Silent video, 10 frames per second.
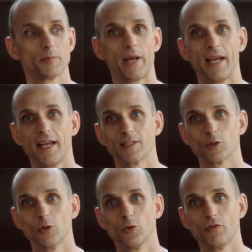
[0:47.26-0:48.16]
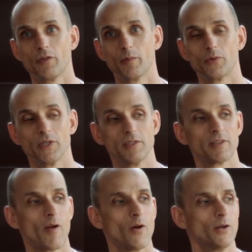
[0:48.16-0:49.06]
pants over the briefs.
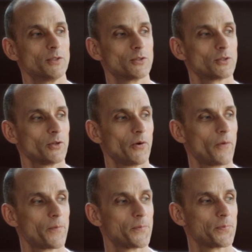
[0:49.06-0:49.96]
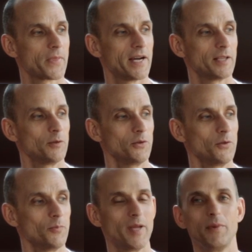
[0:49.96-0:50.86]
So I don't
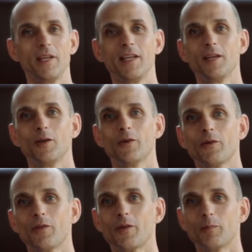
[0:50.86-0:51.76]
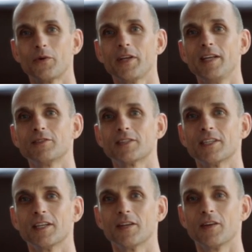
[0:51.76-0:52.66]
know, maybe, you know, the briefs
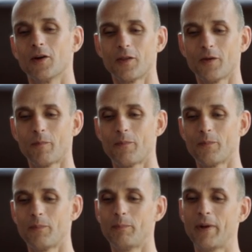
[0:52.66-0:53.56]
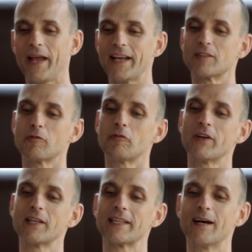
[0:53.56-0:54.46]
or the pants
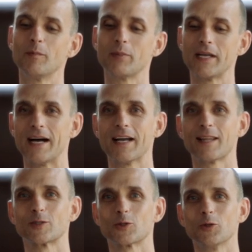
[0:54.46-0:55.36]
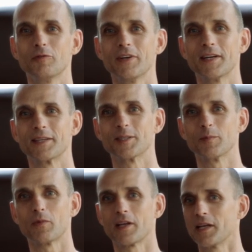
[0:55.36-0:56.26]
fell down behind the sofa or
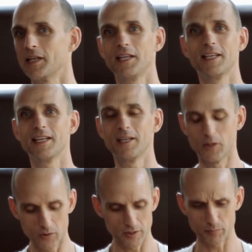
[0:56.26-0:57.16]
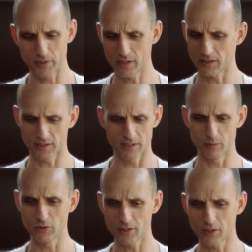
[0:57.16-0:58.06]
something, and he didn't notice because he
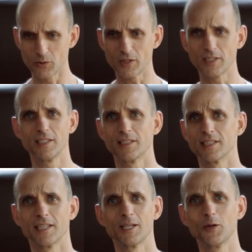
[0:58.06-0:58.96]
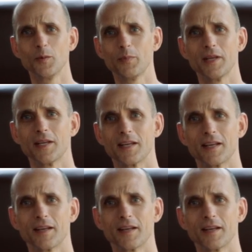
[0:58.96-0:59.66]
was a yoga teacher. He couldn't be